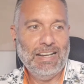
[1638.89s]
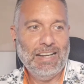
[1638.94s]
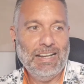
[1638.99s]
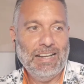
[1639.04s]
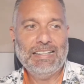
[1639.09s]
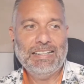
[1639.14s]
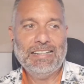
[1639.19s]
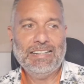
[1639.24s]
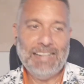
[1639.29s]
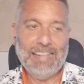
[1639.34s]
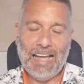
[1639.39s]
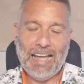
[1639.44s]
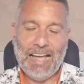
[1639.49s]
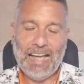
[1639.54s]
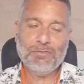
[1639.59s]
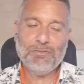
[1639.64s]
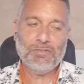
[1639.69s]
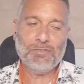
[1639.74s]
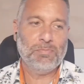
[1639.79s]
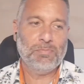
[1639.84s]
And he
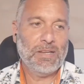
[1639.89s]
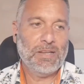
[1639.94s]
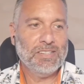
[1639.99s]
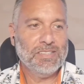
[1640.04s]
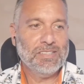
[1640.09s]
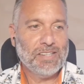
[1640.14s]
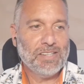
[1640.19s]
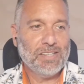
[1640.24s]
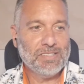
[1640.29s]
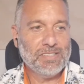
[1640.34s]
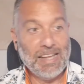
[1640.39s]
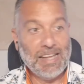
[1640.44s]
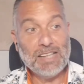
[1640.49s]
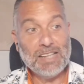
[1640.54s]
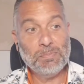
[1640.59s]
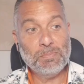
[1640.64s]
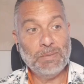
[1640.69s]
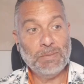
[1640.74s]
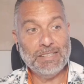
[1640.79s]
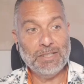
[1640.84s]
laughs. Messi says,
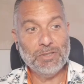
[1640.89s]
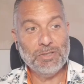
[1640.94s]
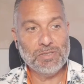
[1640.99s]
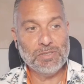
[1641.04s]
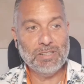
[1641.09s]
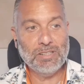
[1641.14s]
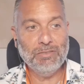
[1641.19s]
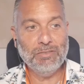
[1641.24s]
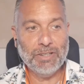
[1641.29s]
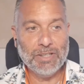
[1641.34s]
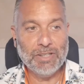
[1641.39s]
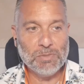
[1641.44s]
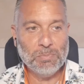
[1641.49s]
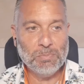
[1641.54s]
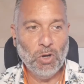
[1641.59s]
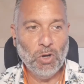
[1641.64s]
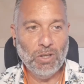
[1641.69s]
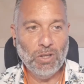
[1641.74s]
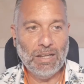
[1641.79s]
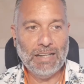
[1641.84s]
yes, Mateo is still very
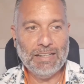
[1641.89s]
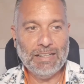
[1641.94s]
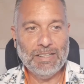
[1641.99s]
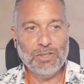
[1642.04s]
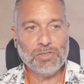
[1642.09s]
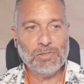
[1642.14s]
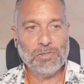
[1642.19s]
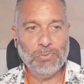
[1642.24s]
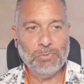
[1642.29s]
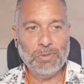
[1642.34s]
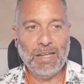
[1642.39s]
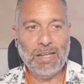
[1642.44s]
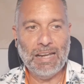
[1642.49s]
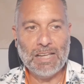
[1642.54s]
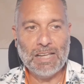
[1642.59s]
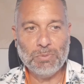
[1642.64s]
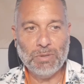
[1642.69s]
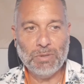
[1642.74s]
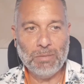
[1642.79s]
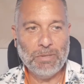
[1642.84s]
small and he doesn't
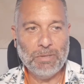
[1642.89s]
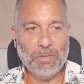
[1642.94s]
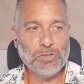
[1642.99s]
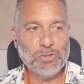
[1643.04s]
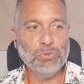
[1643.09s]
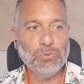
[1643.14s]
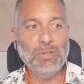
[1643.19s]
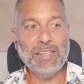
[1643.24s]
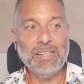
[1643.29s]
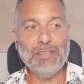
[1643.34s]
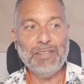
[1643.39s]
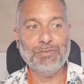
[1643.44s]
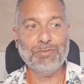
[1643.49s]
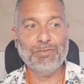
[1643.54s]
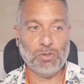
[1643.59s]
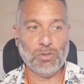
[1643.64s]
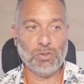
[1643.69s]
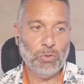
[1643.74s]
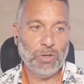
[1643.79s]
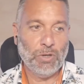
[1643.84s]
realize what it means to leave
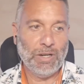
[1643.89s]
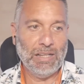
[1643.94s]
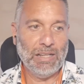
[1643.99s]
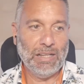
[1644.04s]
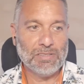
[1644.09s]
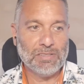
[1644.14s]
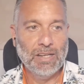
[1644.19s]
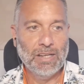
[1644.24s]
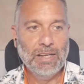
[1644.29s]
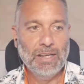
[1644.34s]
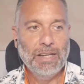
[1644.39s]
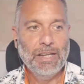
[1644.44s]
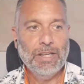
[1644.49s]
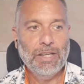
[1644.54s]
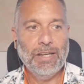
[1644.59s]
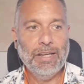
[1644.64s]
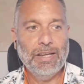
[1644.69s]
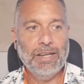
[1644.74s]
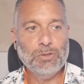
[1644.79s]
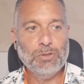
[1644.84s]
somewhere else,
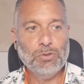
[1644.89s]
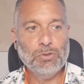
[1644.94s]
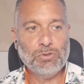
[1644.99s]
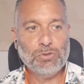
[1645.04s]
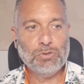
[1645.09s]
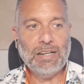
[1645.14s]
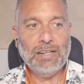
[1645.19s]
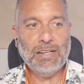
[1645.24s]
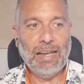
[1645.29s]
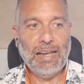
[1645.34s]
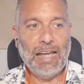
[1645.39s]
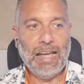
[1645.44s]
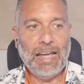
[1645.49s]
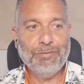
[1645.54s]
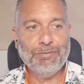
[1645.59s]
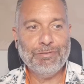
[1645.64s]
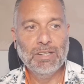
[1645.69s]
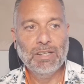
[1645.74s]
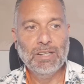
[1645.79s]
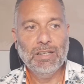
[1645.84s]
to start a
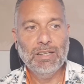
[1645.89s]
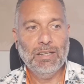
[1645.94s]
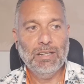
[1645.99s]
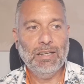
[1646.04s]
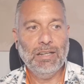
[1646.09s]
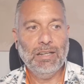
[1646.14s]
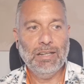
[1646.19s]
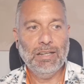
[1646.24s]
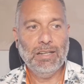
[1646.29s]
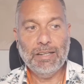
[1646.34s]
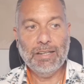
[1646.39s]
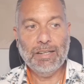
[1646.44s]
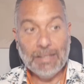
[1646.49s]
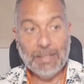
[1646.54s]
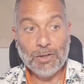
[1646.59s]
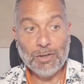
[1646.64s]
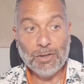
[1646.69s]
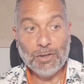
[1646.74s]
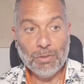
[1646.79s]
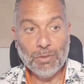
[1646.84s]
life in
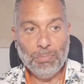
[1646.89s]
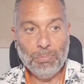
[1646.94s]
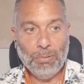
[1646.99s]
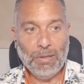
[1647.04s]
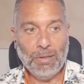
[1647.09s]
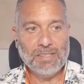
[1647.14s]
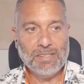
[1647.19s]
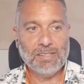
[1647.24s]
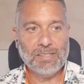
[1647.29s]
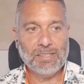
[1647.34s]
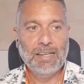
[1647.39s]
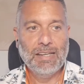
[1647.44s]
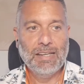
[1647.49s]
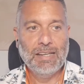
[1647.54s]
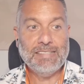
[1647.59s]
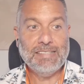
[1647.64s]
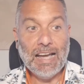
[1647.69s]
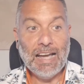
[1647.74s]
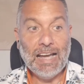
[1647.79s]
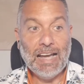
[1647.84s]
another place.
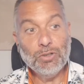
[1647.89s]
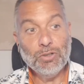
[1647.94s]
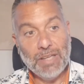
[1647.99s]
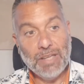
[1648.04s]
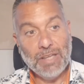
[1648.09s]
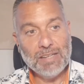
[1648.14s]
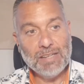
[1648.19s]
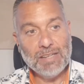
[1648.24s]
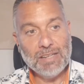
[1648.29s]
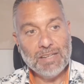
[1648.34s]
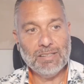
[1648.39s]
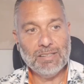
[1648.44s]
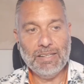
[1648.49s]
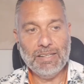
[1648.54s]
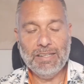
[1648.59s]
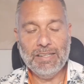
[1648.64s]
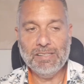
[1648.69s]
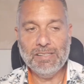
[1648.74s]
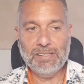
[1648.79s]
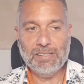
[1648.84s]
Thiago, yes,
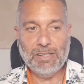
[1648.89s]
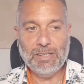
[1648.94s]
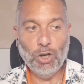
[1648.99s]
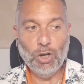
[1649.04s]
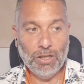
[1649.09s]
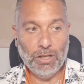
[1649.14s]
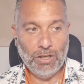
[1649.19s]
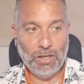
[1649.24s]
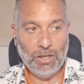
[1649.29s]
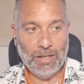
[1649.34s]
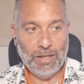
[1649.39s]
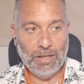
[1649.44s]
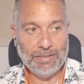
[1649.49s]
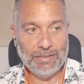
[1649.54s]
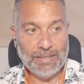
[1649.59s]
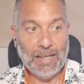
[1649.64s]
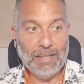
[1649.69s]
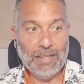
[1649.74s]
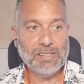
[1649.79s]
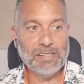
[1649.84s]
he's the
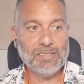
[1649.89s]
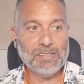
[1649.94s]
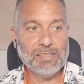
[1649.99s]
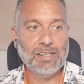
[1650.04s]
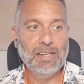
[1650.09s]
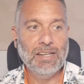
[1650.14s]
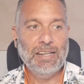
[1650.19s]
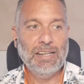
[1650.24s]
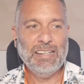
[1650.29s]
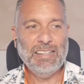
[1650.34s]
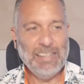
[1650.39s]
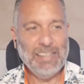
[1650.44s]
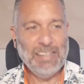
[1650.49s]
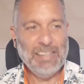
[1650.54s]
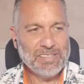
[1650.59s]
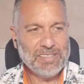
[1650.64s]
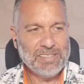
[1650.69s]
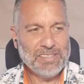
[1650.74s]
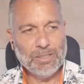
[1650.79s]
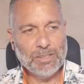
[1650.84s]
eldest. He
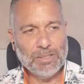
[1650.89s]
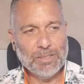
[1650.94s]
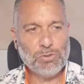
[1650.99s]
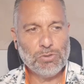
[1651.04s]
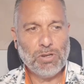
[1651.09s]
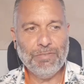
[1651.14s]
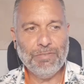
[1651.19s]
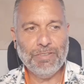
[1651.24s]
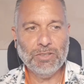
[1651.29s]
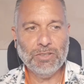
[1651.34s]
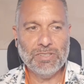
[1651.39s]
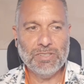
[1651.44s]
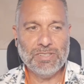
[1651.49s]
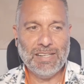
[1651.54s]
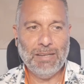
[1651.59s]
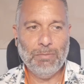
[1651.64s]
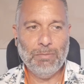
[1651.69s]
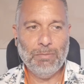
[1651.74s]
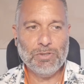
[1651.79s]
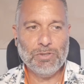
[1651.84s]
listened to something on the
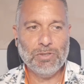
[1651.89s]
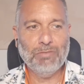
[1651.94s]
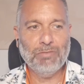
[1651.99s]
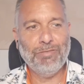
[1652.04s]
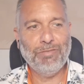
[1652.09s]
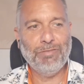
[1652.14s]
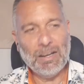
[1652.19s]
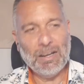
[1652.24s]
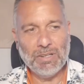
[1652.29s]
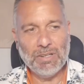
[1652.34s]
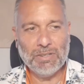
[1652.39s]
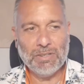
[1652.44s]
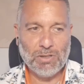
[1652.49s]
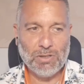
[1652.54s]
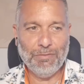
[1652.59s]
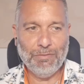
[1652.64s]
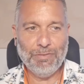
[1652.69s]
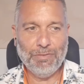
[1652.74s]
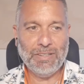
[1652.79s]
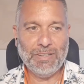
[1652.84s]
television, found out
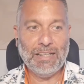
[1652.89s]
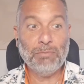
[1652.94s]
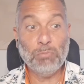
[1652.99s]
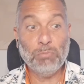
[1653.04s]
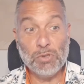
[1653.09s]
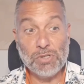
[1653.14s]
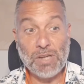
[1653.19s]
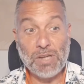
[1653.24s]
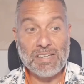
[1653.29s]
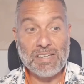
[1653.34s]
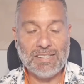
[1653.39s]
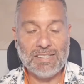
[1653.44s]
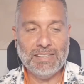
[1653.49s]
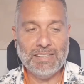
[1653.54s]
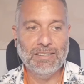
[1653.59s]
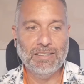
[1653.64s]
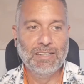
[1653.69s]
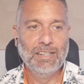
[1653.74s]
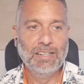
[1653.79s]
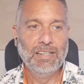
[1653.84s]
something and was
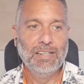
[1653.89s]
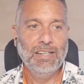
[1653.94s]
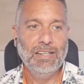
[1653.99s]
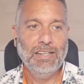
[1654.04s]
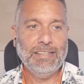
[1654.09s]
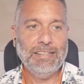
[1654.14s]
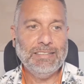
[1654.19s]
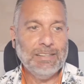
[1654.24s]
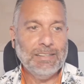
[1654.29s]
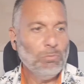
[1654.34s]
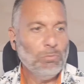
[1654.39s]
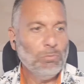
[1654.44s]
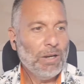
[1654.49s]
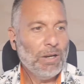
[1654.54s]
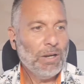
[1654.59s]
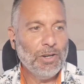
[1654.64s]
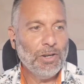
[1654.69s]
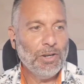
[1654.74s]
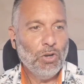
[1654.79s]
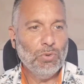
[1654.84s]
asking. He didn't want
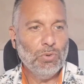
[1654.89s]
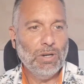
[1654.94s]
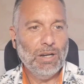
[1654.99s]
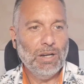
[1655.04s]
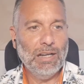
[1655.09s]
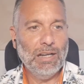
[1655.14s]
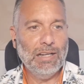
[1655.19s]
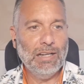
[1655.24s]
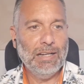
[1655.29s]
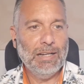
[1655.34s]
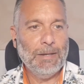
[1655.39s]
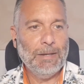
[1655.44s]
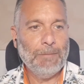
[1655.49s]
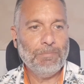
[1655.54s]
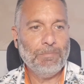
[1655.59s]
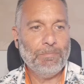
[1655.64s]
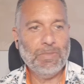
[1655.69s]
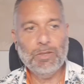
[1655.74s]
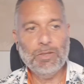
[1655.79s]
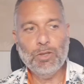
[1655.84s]
to know
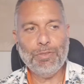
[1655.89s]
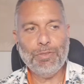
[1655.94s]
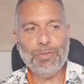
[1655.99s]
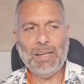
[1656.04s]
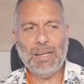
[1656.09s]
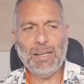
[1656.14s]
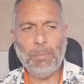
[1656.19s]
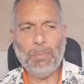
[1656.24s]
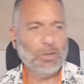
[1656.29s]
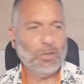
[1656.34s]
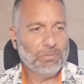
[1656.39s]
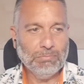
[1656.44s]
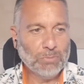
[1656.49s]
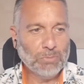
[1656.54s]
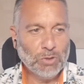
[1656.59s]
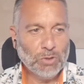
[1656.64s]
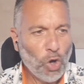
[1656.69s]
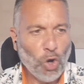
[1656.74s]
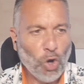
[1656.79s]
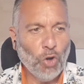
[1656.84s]
nothing about
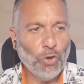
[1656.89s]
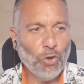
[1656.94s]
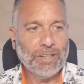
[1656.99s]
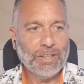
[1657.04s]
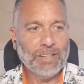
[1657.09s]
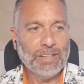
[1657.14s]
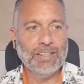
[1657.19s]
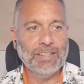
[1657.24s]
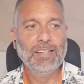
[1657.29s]
going.